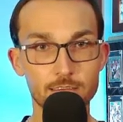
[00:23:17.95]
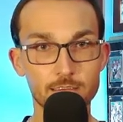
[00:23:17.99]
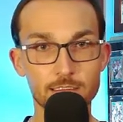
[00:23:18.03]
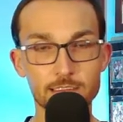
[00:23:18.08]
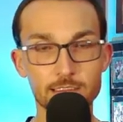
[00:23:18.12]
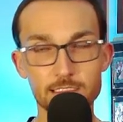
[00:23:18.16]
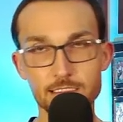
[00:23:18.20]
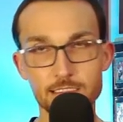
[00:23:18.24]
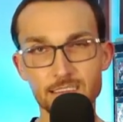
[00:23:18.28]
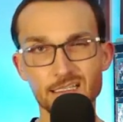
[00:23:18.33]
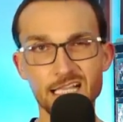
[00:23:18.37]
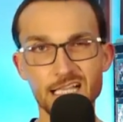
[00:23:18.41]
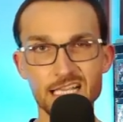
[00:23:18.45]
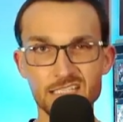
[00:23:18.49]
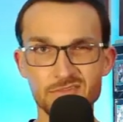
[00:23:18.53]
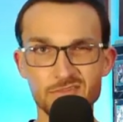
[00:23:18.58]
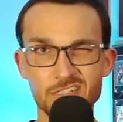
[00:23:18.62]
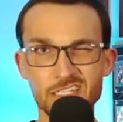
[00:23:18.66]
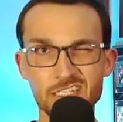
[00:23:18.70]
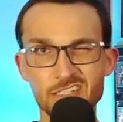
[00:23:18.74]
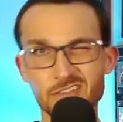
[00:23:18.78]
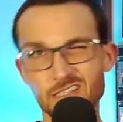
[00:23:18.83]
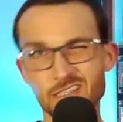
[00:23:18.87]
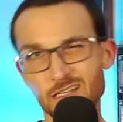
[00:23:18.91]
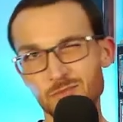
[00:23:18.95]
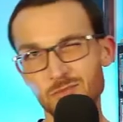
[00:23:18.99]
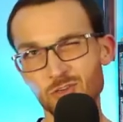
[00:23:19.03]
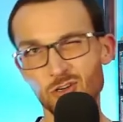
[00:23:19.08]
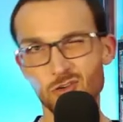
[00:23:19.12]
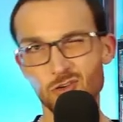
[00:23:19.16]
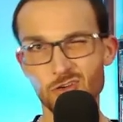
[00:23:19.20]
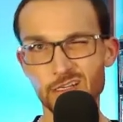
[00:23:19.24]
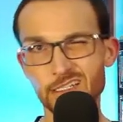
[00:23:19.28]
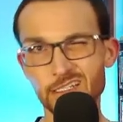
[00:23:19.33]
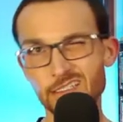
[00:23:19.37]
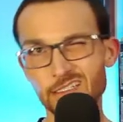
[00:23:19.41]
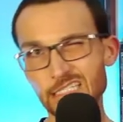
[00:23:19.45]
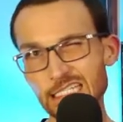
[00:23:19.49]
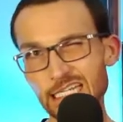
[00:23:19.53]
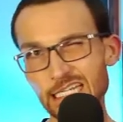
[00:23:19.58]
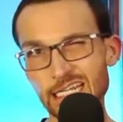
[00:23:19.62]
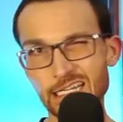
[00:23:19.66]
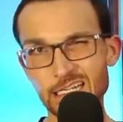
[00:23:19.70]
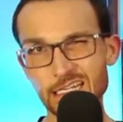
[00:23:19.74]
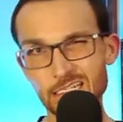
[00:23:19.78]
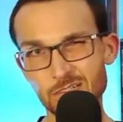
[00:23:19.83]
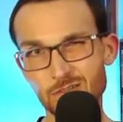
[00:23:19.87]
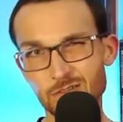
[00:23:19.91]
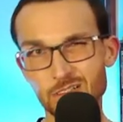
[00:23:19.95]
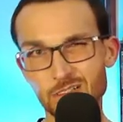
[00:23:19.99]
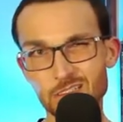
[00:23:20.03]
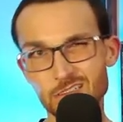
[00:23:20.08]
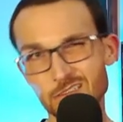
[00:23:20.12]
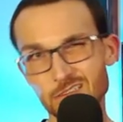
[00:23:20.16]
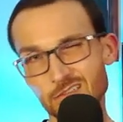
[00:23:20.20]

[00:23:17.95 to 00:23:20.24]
And this is the last video that I'm recording in the day anyway,